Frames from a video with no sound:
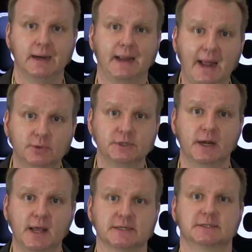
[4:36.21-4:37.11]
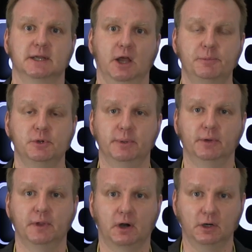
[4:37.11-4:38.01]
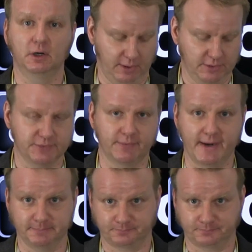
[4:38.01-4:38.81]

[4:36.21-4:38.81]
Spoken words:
Count on us to help you build the hard parts right.